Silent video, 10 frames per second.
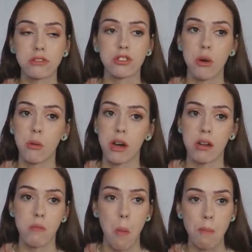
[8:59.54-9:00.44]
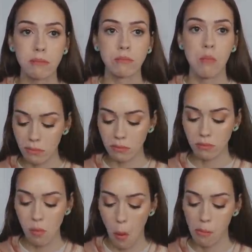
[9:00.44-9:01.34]
So good.
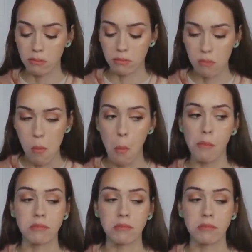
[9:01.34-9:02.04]
Mm, mm hmm